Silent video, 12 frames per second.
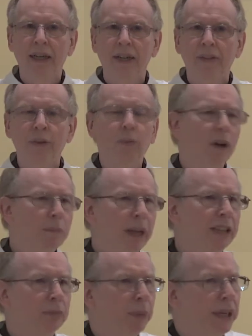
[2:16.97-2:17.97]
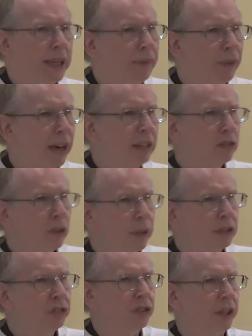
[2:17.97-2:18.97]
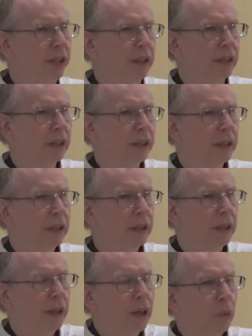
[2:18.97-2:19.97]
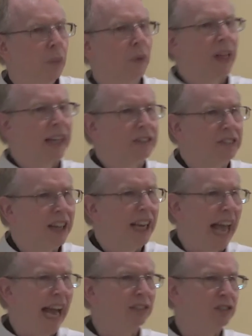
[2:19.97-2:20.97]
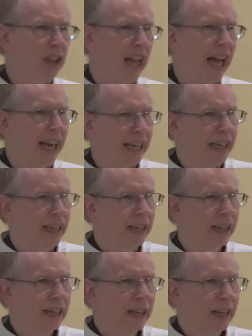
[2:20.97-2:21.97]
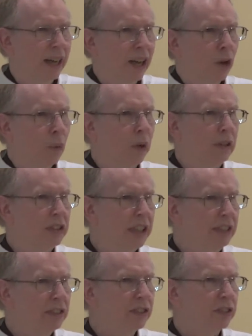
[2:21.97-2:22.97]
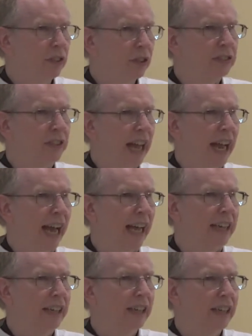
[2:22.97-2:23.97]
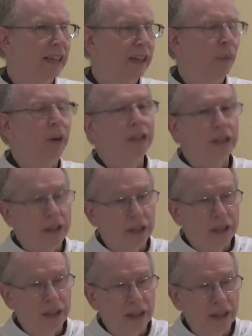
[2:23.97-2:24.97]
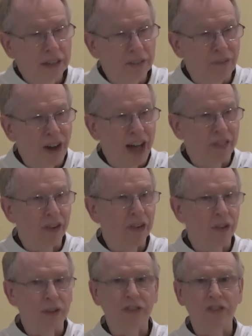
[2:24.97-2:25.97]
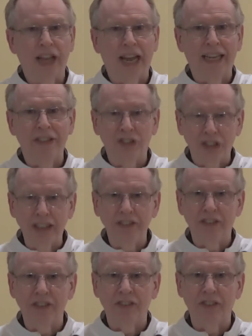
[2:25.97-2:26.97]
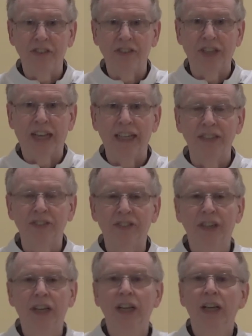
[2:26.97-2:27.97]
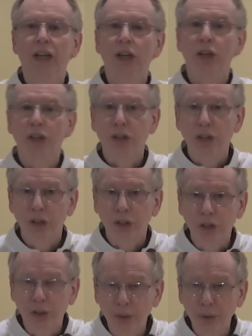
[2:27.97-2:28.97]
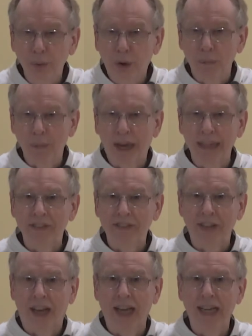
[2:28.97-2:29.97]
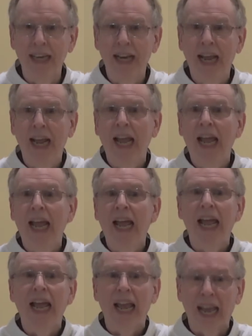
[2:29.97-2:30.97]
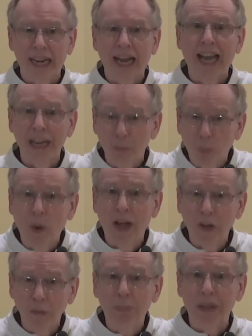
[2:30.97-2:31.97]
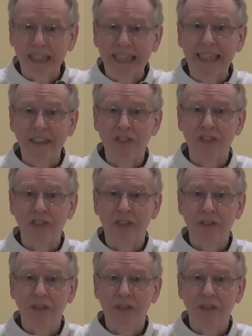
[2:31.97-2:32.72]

then what makes me different as a Christian? Well, that's the last line where Jesus looks at where the Father looks at Jesus and says, You are my Son, and I am well pleased.